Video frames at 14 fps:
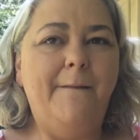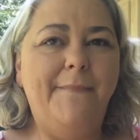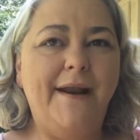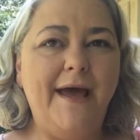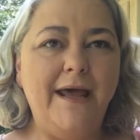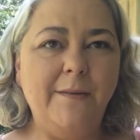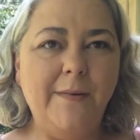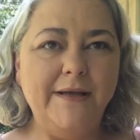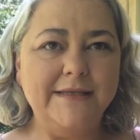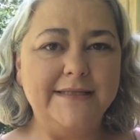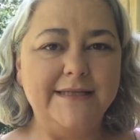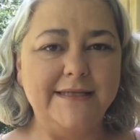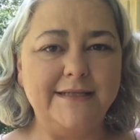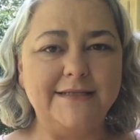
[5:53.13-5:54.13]
But I had about
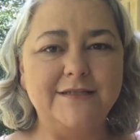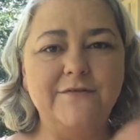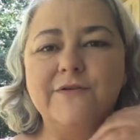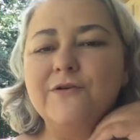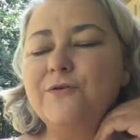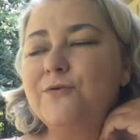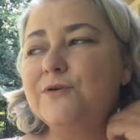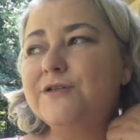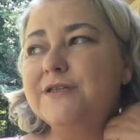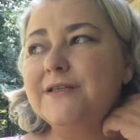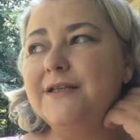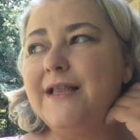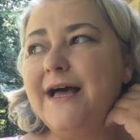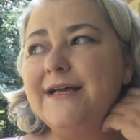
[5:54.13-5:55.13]
6 over the course
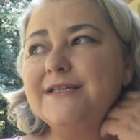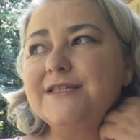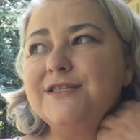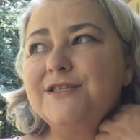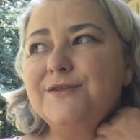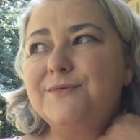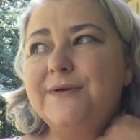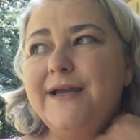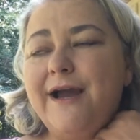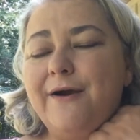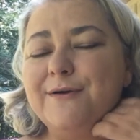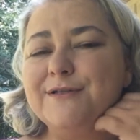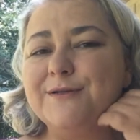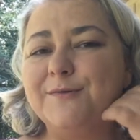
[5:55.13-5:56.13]
of the last 3
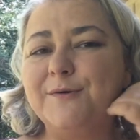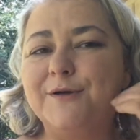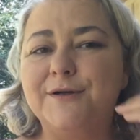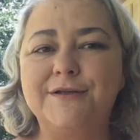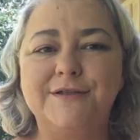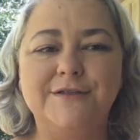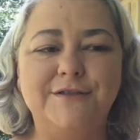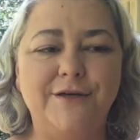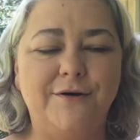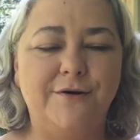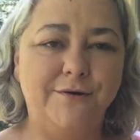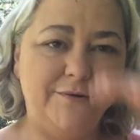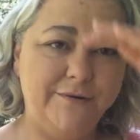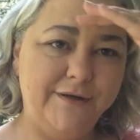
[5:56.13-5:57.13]
hours at work.
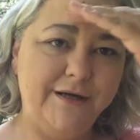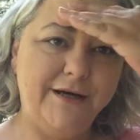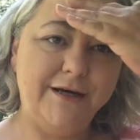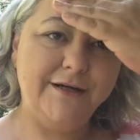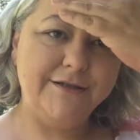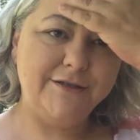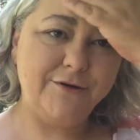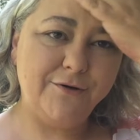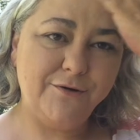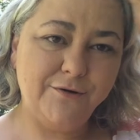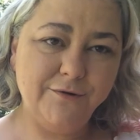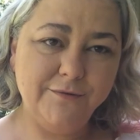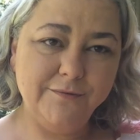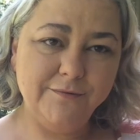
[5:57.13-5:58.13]
So
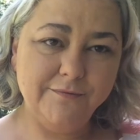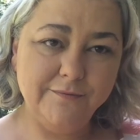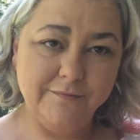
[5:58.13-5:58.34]
total